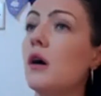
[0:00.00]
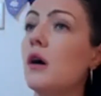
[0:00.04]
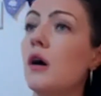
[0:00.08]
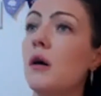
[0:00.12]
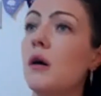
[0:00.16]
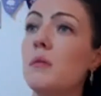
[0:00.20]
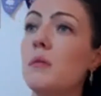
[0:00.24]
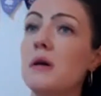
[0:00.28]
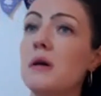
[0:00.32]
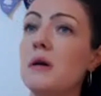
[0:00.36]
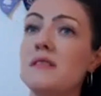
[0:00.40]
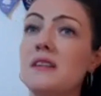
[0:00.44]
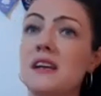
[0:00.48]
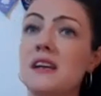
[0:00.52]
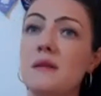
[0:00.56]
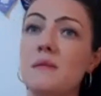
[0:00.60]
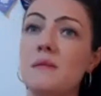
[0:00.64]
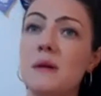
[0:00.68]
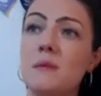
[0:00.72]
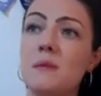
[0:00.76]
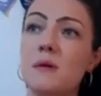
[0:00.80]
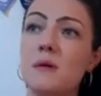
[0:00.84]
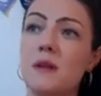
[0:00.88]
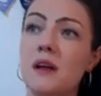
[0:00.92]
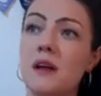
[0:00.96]
pertain to
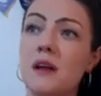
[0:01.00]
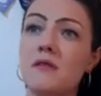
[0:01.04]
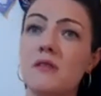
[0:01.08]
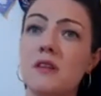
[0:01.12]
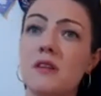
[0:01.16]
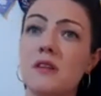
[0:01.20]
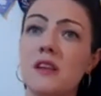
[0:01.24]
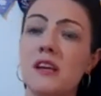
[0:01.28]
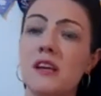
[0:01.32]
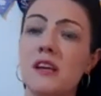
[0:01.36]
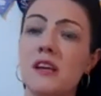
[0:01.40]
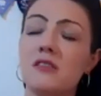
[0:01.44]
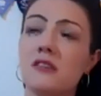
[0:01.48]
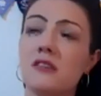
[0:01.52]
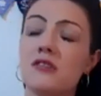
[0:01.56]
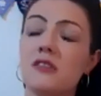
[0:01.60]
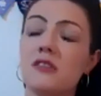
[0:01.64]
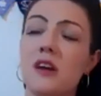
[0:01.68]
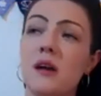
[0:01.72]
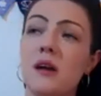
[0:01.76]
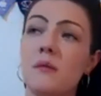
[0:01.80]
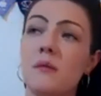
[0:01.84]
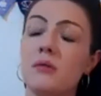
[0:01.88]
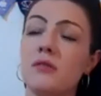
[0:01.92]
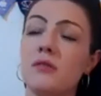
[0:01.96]
people in
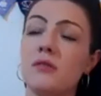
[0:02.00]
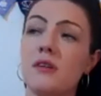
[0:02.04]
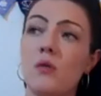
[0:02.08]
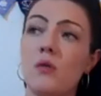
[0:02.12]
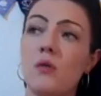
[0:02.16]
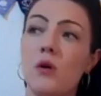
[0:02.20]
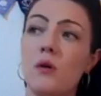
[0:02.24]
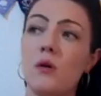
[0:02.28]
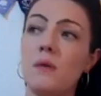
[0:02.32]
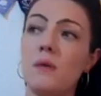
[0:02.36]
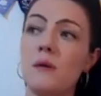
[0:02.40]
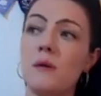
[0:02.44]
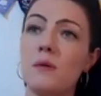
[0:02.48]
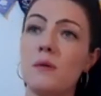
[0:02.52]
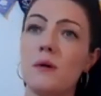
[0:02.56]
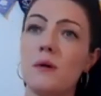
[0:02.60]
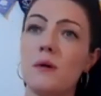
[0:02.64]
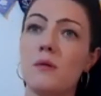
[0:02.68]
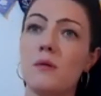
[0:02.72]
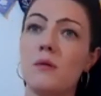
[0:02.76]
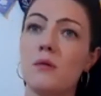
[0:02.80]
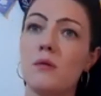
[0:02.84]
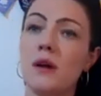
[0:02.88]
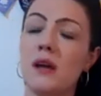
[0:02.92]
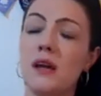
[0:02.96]
relationships, or
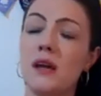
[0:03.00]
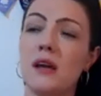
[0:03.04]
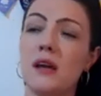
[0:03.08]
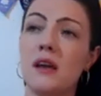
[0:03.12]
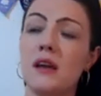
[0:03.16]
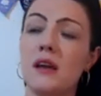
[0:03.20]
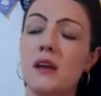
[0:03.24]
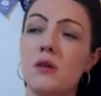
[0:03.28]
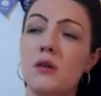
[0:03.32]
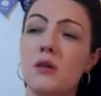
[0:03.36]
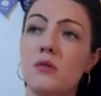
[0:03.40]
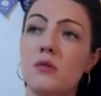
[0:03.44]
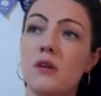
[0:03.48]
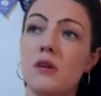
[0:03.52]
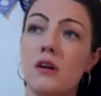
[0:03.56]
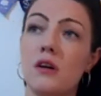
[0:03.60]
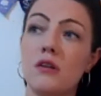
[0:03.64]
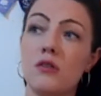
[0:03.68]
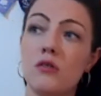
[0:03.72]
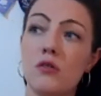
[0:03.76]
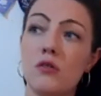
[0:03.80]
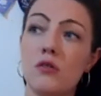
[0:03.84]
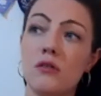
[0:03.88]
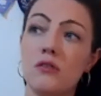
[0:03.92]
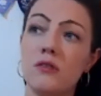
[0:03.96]
people that are
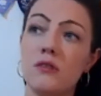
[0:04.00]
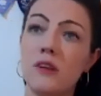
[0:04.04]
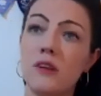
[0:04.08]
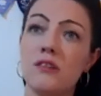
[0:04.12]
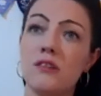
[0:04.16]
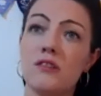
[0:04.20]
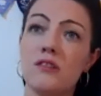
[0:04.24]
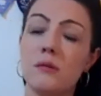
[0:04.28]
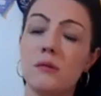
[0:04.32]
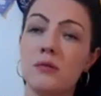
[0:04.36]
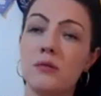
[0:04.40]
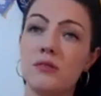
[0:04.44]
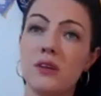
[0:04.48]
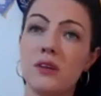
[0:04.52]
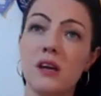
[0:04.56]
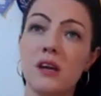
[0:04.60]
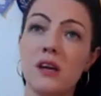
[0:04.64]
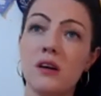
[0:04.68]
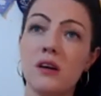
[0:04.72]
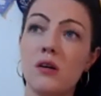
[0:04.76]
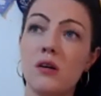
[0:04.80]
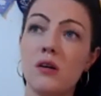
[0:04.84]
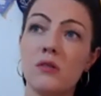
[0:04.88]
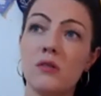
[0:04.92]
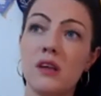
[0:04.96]
not in relationships,
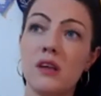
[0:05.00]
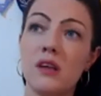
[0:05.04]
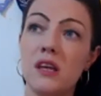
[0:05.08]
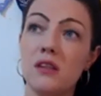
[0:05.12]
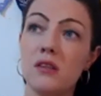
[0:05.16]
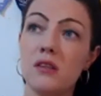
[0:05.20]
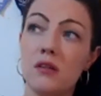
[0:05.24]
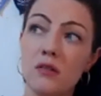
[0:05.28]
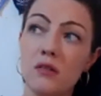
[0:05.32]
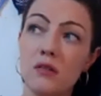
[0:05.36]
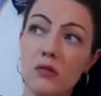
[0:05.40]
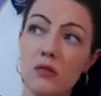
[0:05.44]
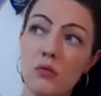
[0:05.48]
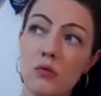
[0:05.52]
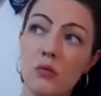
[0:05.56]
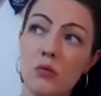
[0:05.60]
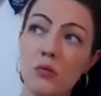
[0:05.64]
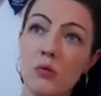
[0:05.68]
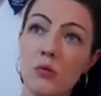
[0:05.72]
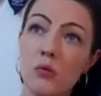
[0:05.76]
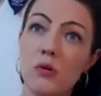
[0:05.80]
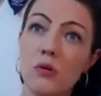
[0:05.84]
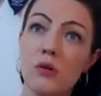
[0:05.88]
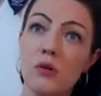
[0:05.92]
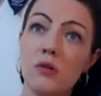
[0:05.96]
single, that either
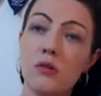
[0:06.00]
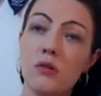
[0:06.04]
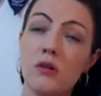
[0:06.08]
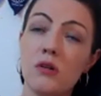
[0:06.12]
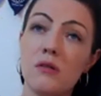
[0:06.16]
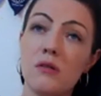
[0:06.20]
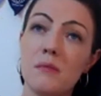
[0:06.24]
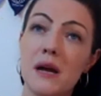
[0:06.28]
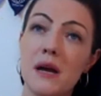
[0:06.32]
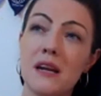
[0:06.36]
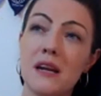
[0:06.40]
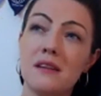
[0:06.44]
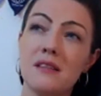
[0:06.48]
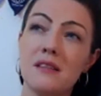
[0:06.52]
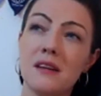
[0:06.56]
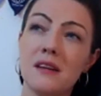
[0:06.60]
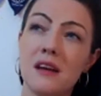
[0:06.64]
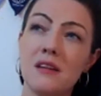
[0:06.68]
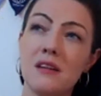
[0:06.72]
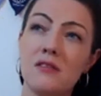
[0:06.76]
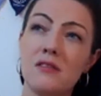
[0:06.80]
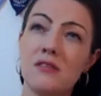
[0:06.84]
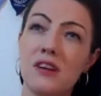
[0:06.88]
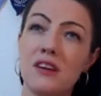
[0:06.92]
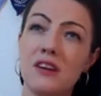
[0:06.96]
know who their romantic
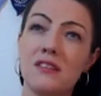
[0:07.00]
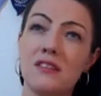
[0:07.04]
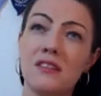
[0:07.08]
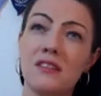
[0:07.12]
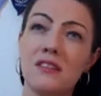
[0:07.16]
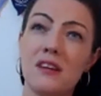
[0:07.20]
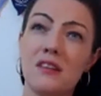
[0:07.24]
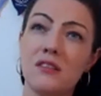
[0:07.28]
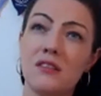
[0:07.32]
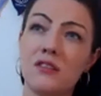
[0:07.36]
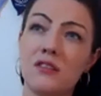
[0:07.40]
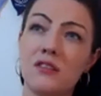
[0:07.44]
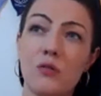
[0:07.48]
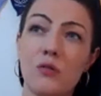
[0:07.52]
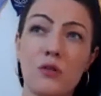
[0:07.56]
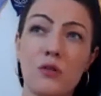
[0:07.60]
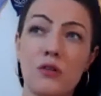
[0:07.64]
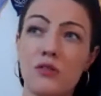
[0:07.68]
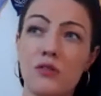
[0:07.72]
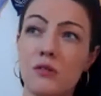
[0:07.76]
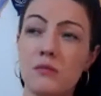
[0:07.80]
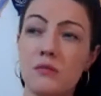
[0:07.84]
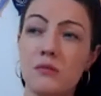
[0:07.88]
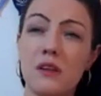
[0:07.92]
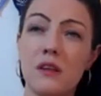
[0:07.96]
interest is or
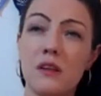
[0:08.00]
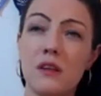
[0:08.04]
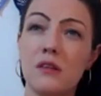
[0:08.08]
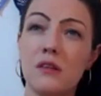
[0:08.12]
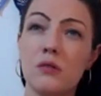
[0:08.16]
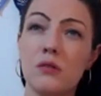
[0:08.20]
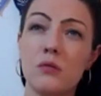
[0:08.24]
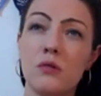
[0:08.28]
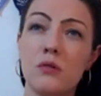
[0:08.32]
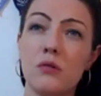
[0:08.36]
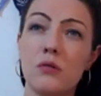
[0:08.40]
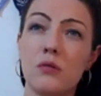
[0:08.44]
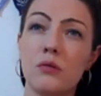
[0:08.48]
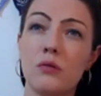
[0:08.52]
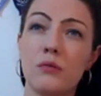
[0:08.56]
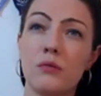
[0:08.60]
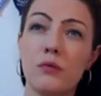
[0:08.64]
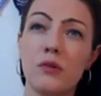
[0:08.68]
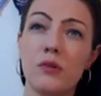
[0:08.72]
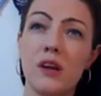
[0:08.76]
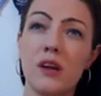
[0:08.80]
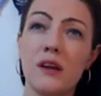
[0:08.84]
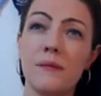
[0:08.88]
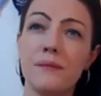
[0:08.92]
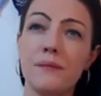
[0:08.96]
somebody they don't know.
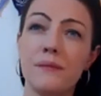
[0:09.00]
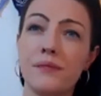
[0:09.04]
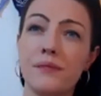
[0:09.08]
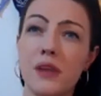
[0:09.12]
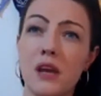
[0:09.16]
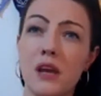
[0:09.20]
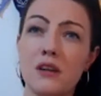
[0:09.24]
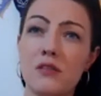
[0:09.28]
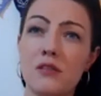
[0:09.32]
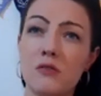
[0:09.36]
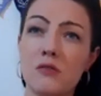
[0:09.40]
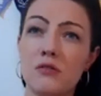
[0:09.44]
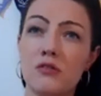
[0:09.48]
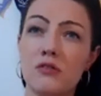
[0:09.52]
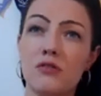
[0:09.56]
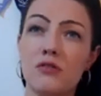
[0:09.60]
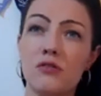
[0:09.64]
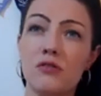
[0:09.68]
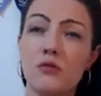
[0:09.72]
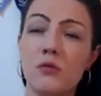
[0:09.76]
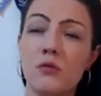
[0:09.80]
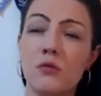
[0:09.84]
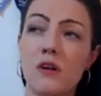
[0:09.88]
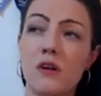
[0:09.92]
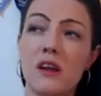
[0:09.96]
Okay, and you'll just know
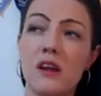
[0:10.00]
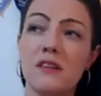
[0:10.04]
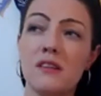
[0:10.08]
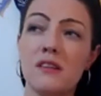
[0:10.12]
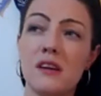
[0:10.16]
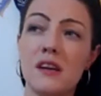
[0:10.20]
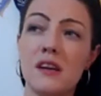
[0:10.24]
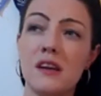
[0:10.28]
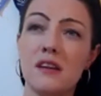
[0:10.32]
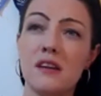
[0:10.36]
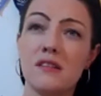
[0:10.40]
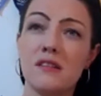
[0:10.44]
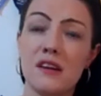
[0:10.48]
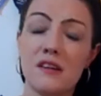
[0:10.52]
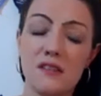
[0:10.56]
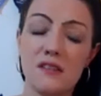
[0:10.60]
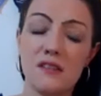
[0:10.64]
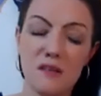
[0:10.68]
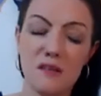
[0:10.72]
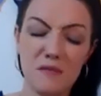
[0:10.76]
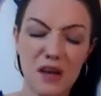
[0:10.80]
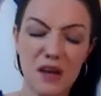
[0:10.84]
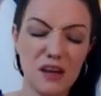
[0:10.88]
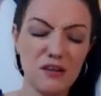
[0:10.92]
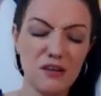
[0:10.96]
what resonates. And
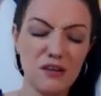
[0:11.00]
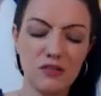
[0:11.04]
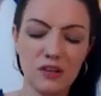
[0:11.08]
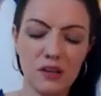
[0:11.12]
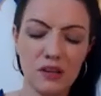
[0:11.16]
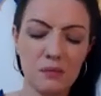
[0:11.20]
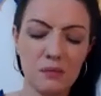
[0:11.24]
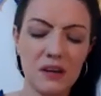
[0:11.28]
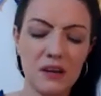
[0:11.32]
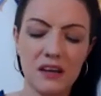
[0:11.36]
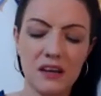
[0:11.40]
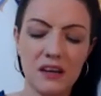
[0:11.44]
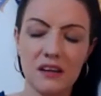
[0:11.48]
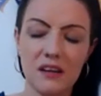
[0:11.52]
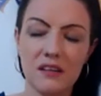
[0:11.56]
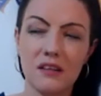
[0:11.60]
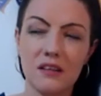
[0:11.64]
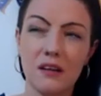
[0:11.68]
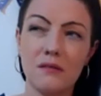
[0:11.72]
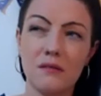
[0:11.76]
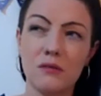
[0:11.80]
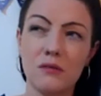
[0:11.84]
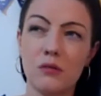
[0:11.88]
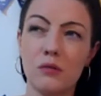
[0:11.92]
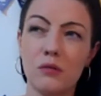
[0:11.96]
I usually break it
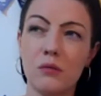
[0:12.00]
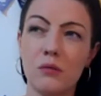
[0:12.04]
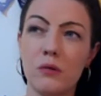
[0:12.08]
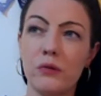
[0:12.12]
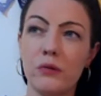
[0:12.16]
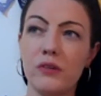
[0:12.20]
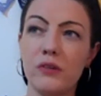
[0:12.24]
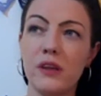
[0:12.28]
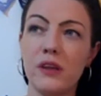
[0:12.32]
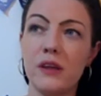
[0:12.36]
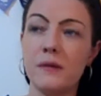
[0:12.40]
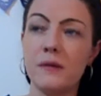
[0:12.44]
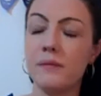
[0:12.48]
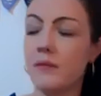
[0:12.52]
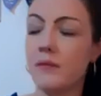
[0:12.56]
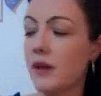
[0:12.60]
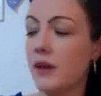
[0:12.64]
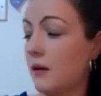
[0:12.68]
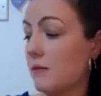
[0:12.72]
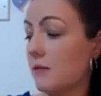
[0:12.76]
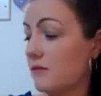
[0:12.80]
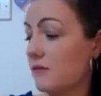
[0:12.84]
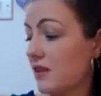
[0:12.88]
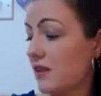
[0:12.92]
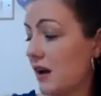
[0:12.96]
down. We'll see.
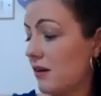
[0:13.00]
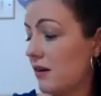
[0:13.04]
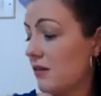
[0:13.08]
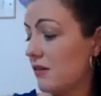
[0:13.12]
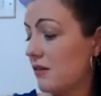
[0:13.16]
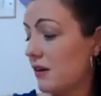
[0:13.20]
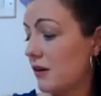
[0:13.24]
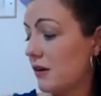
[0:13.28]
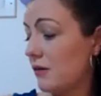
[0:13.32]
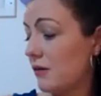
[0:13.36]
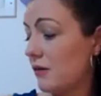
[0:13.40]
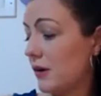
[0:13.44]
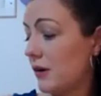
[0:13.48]
I'm tired now.